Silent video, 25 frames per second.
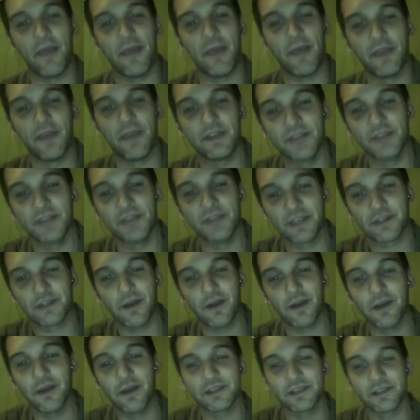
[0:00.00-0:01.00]
and then Dexter
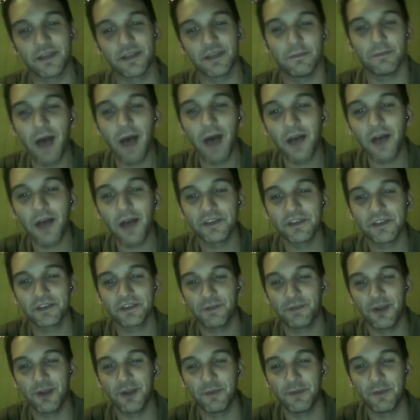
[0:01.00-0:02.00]
Raleigh said Miles has
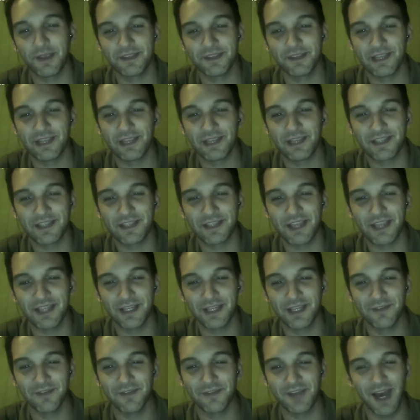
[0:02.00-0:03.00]
beer because he likes the
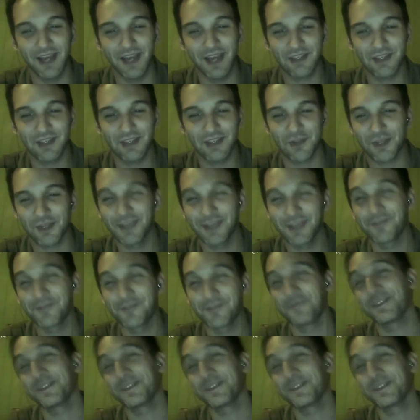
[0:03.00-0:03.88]
idea of guys drinking from his